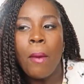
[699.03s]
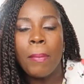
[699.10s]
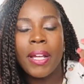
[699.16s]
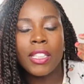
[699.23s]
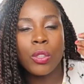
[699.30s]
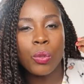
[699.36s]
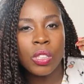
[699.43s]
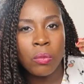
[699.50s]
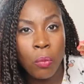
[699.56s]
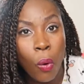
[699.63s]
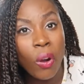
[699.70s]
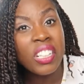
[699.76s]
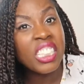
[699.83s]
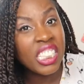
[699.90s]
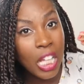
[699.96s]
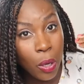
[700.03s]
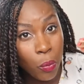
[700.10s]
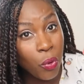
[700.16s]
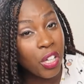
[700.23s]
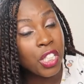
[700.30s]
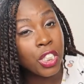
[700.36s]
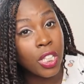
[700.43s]
Because there was more to that
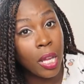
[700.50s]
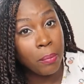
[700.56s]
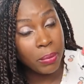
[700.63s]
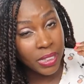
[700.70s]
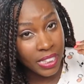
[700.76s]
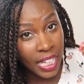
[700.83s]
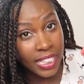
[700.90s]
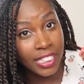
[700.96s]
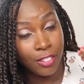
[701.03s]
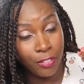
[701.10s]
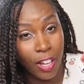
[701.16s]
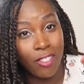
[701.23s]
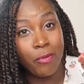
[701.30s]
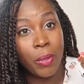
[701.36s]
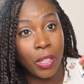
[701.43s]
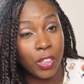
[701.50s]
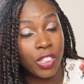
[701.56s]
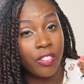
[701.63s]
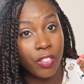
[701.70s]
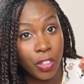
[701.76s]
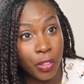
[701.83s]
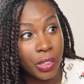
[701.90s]
workshop besides the five pillars
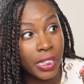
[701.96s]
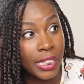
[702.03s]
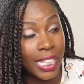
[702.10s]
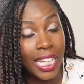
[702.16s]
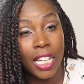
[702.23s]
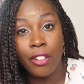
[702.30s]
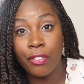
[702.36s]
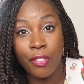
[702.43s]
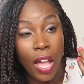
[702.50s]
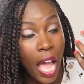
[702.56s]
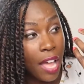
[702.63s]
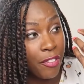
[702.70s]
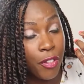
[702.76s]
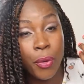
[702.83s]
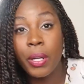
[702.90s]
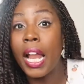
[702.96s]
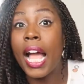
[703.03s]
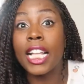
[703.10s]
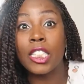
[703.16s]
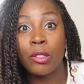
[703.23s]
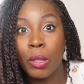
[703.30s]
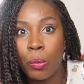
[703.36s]
of literacy. And if, if you were to
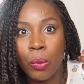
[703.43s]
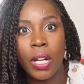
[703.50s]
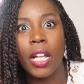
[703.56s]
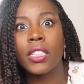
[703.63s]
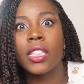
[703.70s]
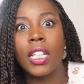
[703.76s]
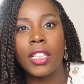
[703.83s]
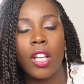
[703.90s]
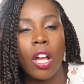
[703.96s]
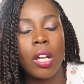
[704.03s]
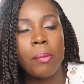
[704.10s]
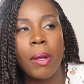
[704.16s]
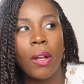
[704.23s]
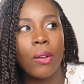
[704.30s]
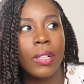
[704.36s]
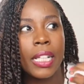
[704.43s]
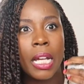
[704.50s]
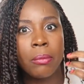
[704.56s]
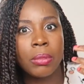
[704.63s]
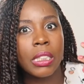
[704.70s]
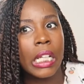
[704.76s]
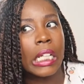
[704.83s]
ask me what else did they talk about, like
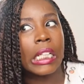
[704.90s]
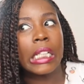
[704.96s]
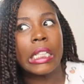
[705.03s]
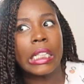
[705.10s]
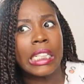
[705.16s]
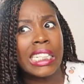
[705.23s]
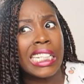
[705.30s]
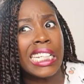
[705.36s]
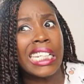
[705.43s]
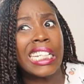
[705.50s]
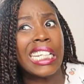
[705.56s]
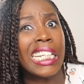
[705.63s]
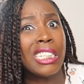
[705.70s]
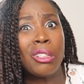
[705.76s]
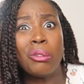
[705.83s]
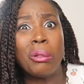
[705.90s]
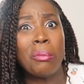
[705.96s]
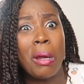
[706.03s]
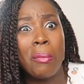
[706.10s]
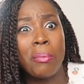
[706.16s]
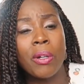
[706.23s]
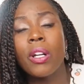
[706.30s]
I'm just like, I don't
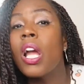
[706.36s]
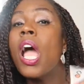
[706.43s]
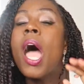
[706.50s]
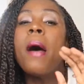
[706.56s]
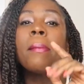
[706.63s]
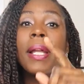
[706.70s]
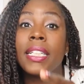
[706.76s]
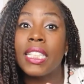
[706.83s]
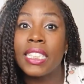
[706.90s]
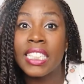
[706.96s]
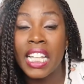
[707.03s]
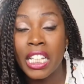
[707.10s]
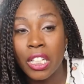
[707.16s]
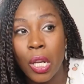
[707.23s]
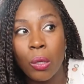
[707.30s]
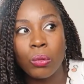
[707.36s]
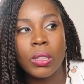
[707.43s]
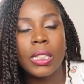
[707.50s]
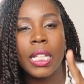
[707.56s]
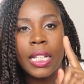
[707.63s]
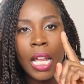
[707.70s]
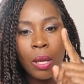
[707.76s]
remember. But I did take
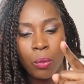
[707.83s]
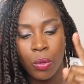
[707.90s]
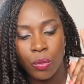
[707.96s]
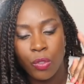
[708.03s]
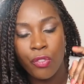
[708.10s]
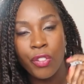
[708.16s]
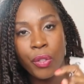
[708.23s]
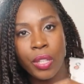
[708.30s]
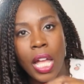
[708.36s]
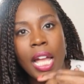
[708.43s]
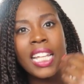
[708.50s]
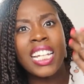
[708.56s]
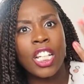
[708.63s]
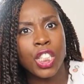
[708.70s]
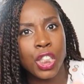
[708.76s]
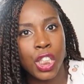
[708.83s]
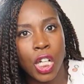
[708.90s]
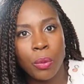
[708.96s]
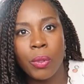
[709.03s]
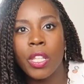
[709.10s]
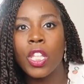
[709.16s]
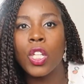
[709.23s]
notes and I will review that and I'll
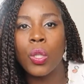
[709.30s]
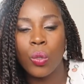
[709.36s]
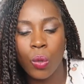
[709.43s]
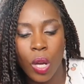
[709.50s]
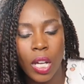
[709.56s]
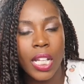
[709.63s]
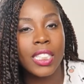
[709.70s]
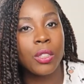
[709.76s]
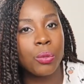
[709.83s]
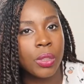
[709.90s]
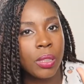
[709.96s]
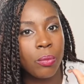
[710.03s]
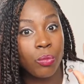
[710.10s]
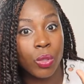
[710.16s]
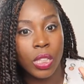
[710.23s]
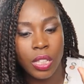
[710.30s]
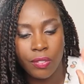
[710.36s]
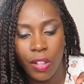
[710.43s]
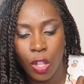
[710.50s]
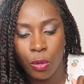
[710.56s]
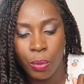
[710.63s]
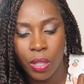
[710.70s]
share with you because there was some really
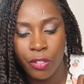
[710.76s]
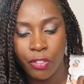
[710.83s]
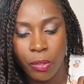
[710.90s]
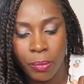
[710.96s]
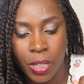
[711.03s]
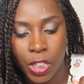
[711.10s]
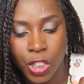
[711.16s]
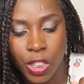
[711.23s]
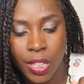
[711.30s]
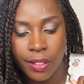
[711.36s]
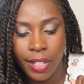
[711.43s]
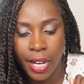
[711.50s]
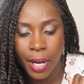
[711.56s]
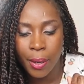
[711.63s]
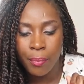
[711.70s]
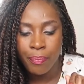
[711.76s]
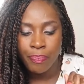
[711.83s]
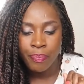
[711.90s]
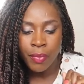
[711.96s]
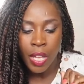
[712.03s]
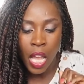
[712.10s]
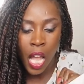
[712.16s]
valuable information in there.
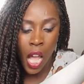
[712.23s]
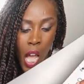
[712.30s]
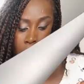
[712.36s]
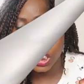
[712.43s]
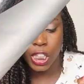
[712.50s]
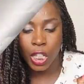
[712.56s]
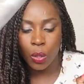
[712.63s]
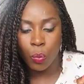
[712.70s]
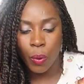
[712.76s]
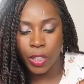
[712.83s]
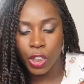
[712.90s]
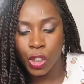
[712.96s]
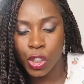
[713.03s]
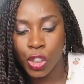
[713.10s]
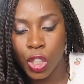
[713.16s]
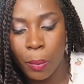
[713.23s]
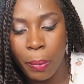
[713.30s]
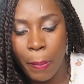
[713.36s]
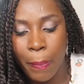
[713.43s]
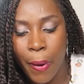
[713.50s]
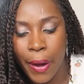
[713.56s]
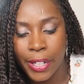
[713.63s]
Um, 13, um, when do you start
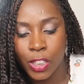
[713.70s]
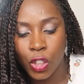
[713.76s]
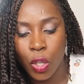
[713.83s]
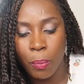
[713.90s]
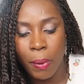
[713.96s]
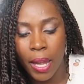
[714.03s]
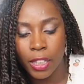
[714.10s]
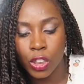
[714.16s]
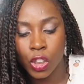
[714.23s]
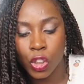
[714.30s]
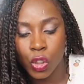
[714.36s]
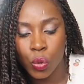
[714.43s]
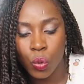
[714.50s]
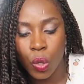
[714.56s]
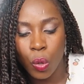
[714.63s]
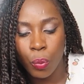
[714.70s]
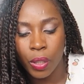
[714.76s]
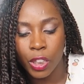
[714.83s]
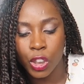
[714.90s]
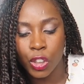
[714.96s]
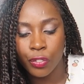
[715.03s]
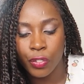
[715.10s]
preparing to go back to school?
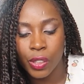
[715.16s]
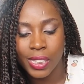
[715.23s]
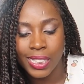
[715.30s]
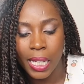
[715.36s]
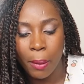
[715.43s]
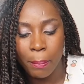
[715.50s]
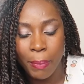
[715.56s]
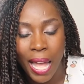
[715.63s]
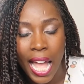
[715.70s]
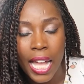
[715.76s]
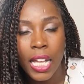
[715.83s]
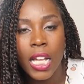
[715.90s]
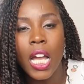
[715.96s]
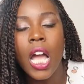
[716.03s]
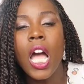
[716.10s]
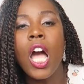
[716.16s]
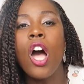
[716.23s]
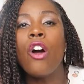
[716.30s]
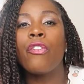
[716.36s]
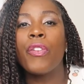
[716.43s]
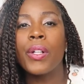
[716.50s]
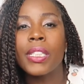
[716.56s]
When is your first day back?
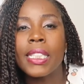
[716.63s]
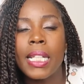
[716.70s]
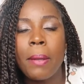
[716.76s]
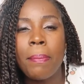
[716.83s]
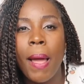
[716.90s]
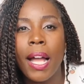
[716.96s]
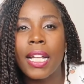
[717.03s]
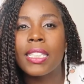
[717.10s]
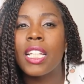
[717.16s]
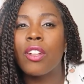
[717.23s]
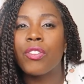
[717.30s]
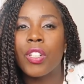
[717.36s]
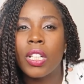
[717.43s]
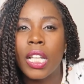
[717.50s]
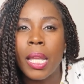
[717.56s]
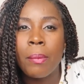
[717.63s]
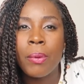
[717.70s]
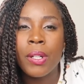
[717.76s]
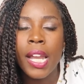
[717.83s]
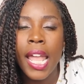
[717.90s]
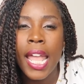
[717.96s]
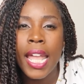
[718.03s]
First day back is after
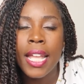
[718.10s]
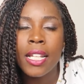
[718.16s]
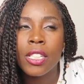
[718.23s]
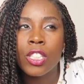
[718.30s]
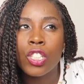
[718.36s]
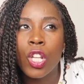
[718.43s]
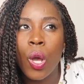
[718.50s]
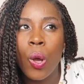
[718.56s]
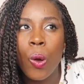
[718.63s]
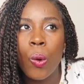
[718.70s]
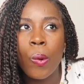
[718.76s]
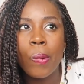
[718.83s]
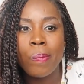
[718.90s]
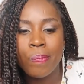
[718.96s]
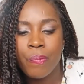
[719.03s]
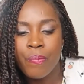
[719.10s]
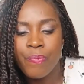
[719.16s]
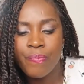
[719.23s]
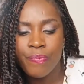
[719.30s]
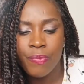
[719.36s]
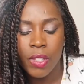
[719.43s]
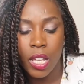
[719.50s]
Labor Day. So
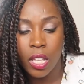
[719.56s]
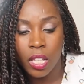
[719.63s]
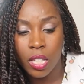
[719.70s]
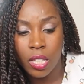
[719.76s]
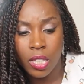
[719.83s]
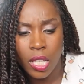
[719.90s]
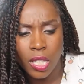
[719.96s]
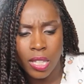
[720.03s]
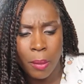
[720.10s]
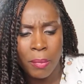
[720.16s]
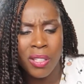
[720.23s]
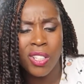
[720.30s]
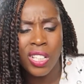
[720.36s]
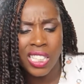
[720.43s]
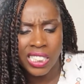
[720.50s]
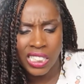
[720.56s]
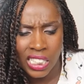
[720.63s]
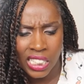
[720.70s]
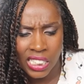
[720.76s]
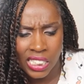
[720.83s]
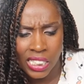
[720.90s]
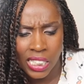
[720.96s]
let me look
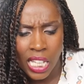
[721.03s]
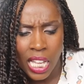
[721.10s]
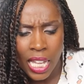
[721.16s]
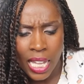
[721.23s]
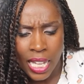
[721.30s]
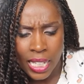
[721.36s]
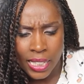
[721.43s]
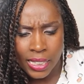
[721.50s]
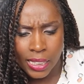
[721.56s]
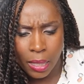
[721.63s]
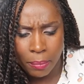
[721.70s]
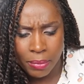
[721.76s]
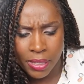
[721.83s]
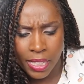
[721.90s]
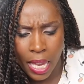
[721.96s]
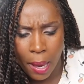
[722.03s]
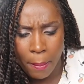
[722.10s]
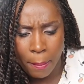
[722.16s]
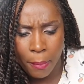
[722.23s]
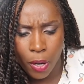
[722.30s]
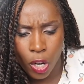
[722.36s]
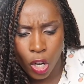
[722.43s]
this.
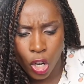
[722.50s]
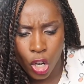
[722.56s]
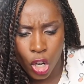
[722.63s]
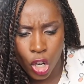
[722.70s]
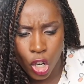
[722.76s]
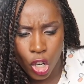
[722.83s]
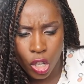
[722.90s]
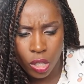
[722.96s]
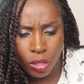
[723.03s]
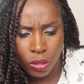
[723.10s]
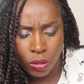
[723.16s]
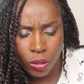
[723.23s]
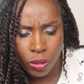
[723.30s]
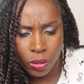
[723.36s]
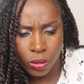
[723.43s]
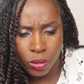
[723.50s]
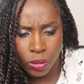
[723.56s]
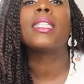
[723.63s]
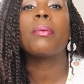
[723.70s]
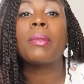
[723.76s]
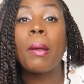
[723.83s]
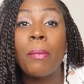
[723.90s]
September
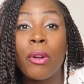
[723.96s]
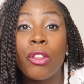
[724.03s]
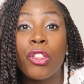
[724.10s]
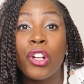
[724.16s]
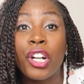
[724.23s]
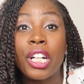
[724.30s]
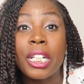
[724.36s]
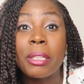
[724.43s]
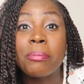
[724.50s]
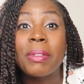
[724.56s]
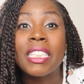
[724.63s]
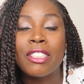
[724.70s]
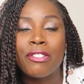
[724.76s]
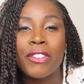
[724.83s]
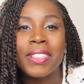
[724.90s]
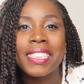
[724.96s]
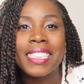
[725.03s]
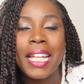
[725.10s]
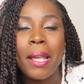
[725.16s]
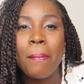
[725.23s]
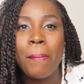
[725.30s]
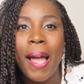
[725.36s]
September 3rd is the
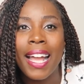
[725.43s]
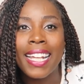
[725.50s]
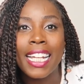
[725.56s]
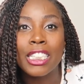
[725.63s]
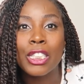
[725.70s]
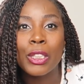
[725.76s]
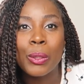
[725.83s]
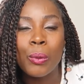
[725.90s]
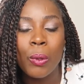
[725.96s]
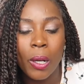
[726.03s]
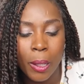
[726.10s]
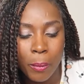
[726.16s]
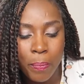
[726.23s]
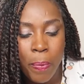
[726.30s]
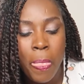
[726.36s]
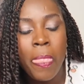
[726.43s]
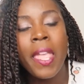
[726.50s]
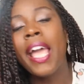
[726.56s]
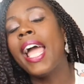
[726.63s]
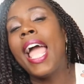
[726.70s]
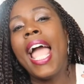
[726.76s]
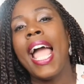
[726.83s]
first day back at school.
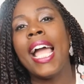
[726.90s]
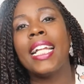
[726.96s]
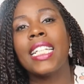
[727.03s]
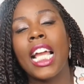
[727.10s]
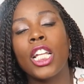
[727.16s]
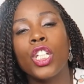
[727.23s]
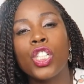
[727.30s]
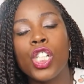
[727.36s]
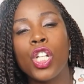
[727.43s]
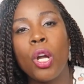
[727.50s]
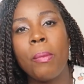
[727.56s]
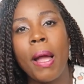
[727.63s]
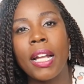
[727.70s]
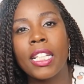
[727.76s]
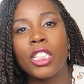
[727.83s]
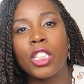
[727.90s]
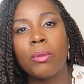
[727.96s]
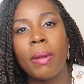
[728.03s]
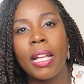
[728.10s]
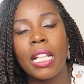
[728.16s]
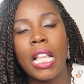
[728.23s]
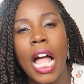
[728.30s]
And I usually go back into
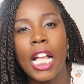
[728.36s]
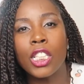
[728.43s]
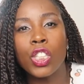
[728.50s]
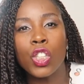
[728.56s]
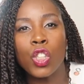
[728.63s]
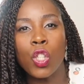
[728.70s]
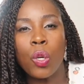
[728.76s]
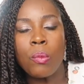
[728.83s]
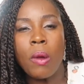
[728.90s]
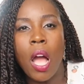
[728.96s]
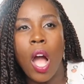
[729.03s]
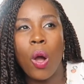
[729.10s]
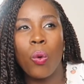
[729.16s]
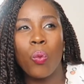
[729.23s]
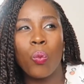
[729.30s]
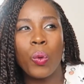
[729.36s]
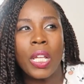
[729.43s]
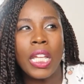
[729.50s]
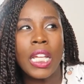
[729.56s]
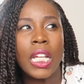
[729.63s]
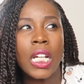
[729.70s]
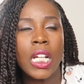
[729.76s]
my classroom a
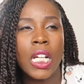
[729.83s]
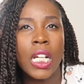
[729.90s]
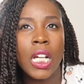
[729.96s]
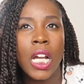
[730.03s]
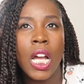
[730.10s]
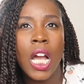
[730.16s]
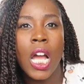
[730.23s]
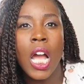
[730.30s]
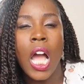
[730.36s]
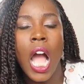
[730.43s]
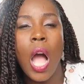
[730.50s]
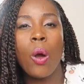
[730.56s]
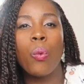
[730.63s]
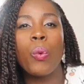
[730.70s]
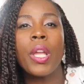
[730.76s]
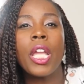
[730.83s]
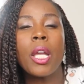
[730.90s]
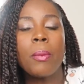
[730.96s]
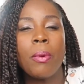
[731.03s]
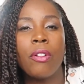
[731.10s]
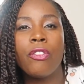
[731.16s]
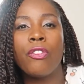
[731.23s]
week, a
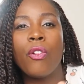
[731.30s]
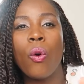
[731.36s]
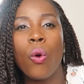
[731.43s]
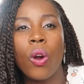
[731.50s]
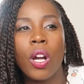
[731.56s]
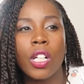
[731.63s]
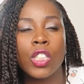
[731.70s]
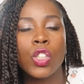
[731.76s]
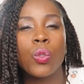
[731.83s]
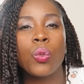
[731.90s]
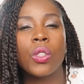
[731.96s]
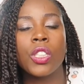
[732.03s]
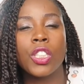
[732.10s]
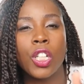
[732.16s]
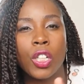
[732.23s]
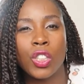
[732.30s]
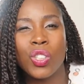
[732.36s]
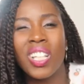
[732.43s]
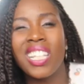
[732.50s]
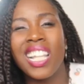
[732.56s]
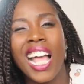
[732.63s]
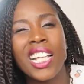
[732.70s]
week before school starts.
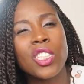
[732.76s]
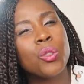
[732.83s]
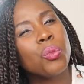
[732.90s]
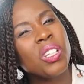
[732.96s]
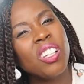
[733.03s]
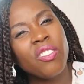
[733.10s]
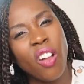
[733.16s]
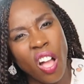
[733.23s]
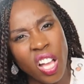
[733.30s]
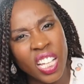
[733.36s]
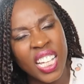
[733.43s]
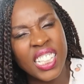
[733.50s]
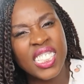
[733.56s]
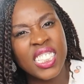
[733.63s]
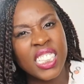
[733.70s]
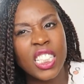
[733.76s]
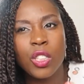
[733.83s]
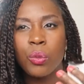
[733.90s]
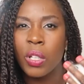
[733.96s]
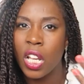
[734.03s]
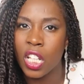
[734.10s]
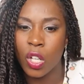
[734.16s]
So that last week of August
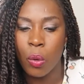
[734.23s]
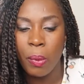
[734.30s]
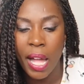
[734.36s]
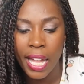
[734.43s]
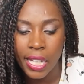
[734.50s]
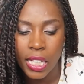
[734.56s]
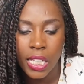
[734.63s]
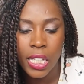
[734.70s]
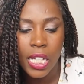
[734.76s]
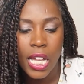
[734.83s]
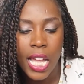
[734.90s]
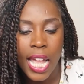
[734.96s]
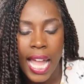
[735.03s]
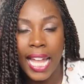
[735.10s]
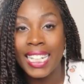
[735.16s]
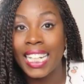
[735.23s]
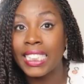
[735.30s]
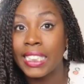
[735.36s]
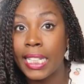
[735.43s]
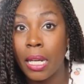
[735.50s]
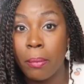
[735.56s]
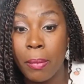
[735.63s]
is when I go back and I
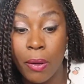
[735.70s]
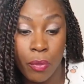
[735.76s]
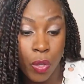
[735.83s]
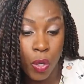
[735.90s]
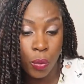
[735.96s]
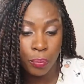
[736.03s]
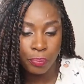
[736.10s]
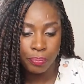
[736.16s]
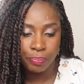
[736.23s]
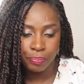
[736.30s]
set up my room.